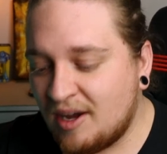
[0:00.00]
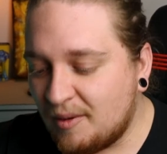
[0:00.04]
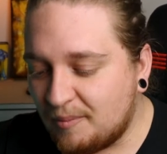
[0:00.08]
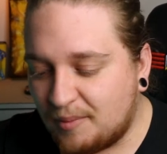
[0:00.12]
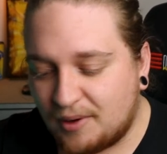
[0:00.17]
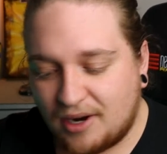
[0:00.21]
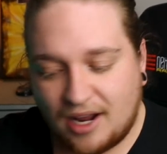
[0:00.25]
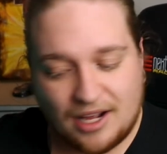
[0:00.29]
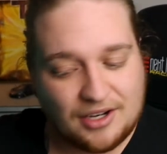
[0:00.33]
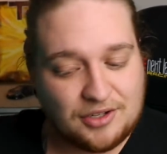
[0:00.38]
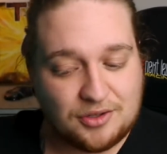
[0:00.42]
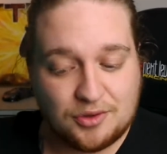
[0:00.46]

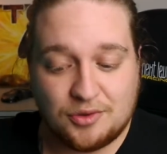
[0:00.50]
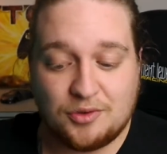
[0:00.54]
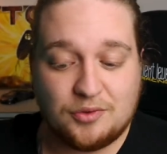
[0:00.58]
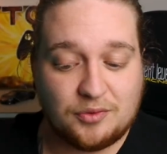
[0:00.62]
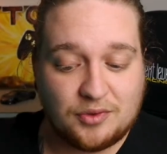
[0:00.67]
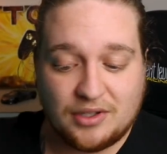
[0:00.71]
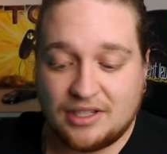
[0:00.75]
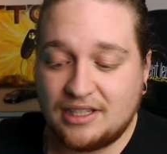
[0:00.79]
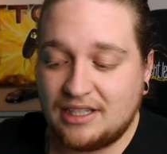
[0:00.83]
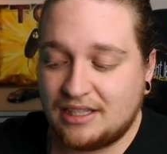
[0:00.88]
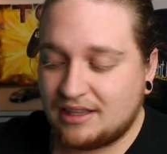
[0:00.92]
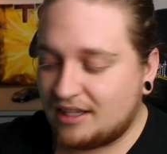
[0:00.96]
but I do
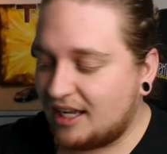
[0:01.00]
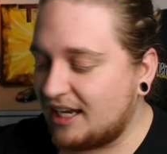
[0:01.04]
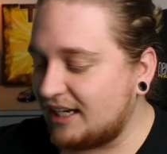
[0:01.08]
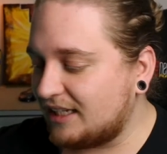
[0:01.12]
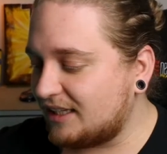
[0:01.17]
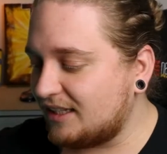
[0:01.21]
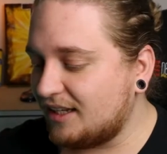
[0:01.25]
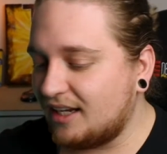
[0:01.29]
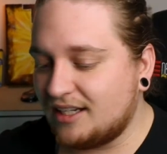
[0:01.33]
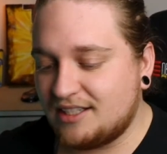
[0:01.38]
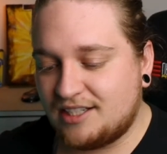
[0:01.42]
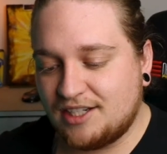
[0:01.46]
really like
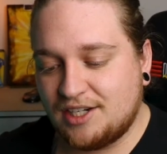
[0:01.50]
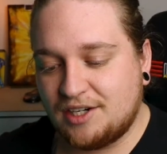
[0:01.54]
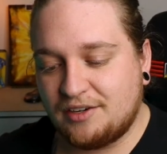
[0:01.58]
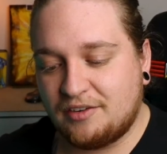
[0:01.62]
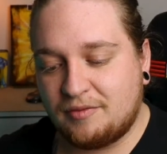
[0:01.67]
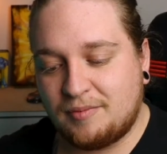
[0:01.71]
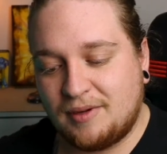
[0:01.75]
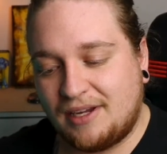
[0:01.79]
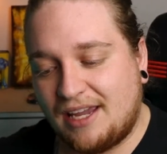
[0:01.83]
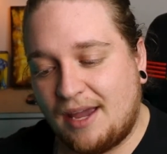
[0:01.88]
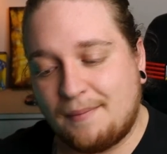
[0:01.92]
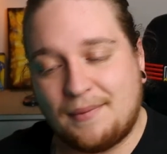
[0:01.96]
the idea
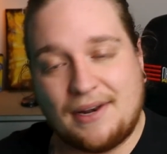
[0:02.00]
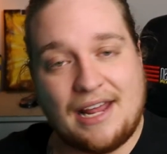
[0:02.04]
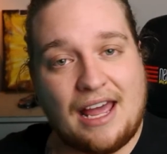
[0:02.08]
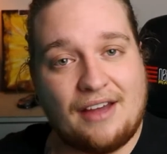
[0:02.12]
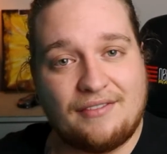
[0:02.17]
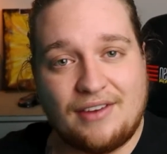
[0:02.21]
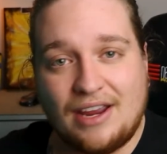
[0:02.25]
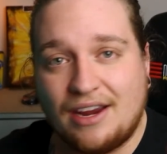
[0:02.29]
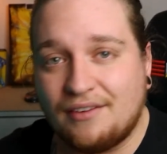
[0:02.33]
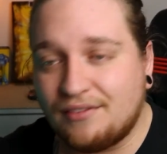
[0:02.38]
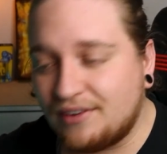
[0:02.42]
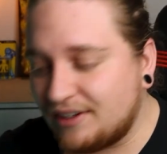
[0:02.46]
of being able to have
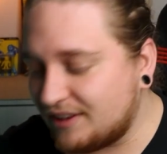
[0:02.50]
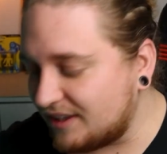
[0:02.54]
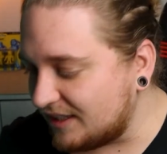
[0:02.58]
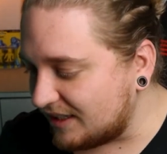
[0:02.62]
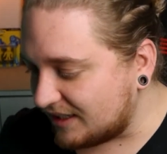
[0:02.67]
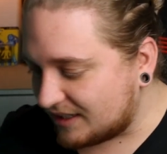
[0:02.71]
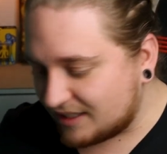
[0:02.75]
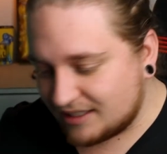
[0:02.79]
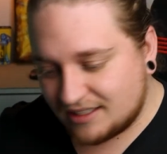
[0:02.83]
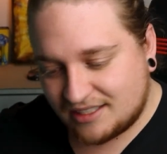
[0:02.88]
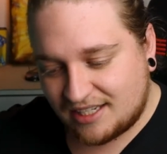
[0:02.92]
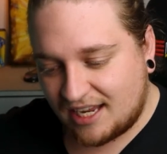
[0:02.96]
everything
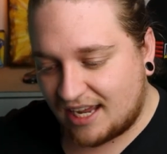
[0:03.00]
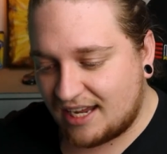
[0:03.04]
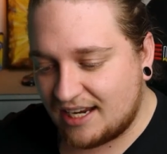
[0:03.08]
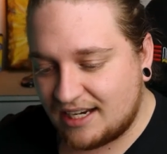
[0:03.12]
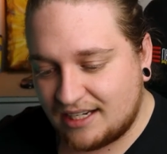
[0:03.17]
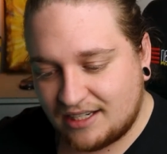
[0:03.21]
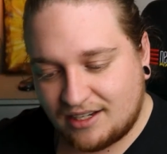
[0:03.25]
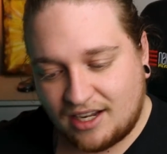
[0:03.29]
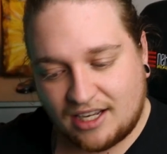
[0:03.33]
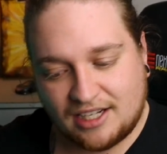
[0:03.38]
contained.